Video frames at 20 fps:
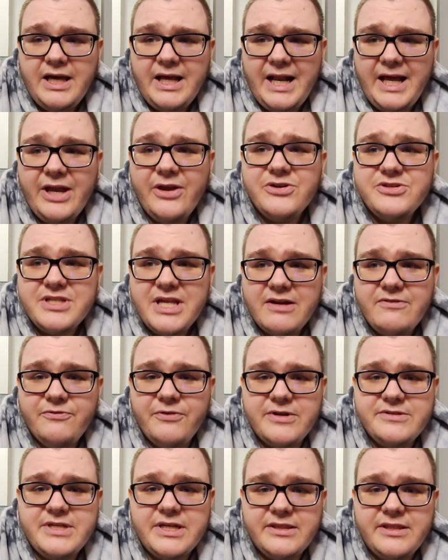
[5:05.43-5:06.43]
And I used to have
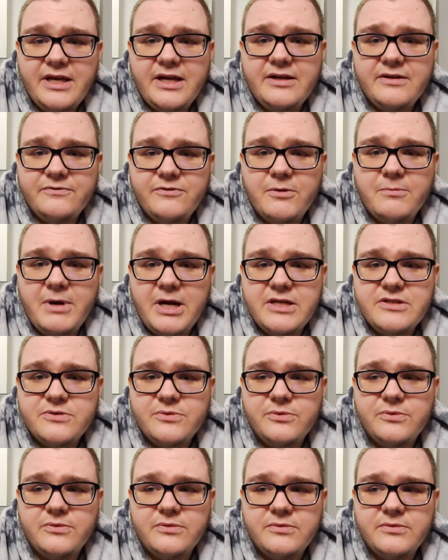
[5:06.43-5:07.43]
friends like that from high
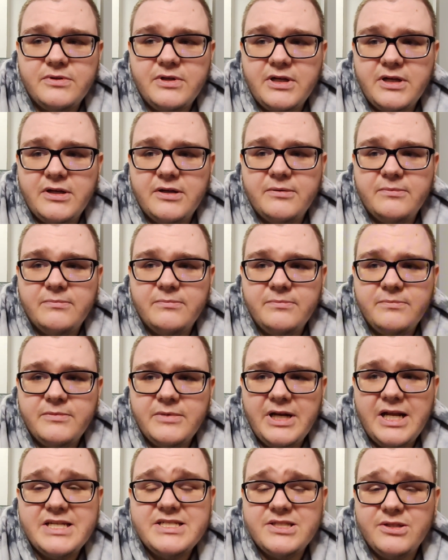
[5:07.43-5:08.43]
school. And
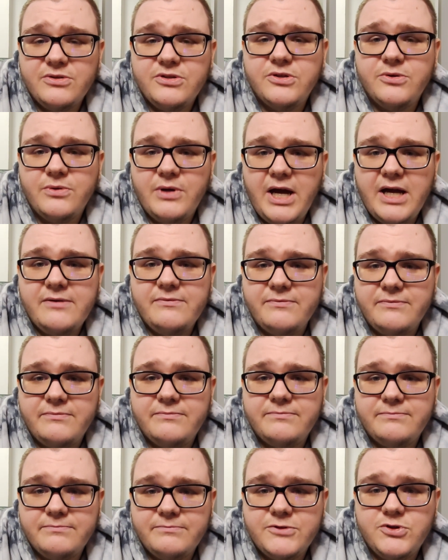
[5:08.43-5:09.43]
I still do. I
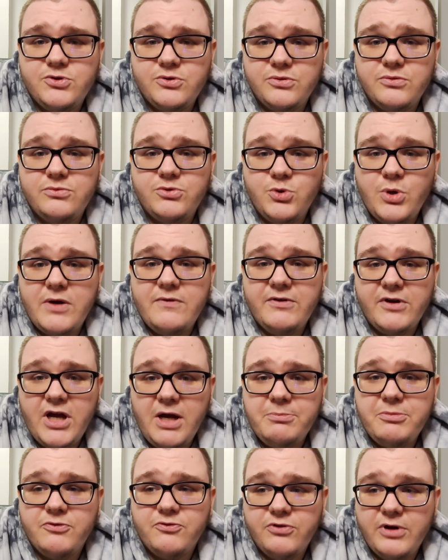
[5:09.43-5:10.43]
do have a
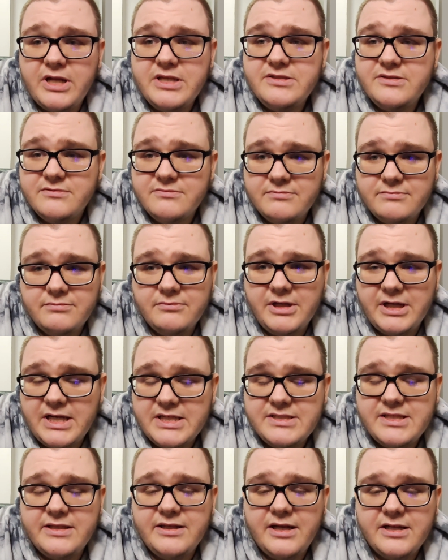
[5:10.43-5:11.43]
couple of friends, like
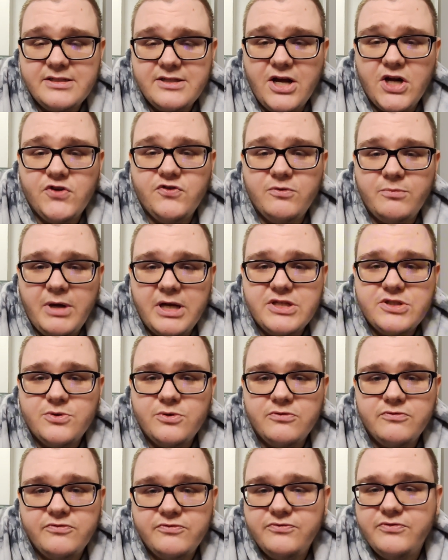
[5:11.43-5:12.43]
I said, that I talked from high
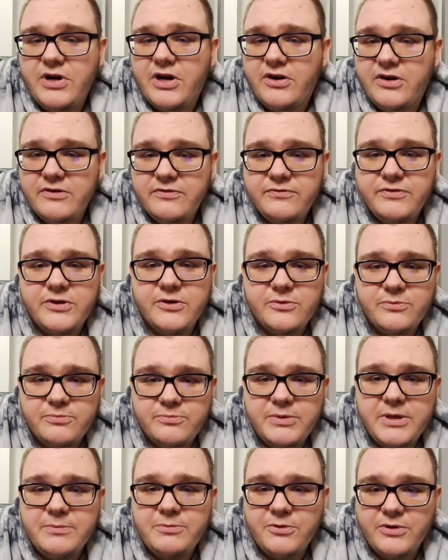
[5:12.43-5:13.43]
school. Very few
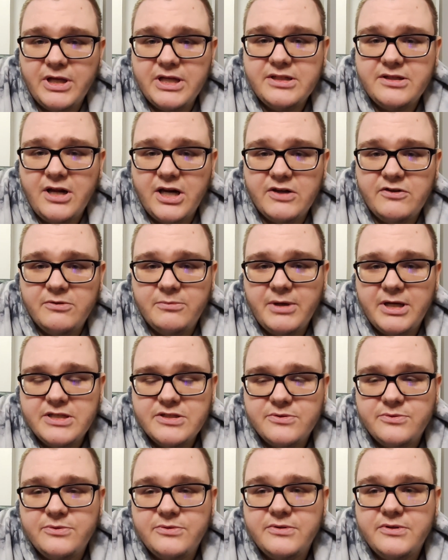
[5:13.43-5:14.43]
people that I talked to from high
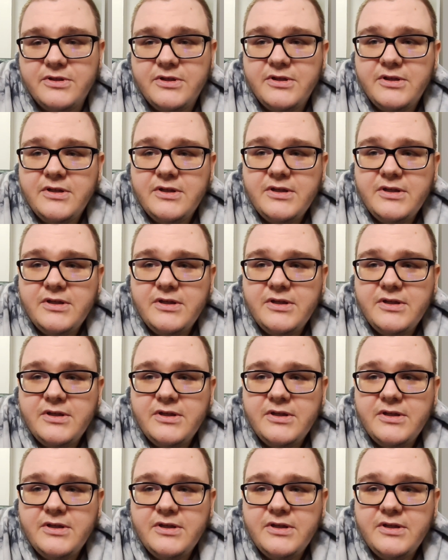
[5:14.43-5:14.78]
school.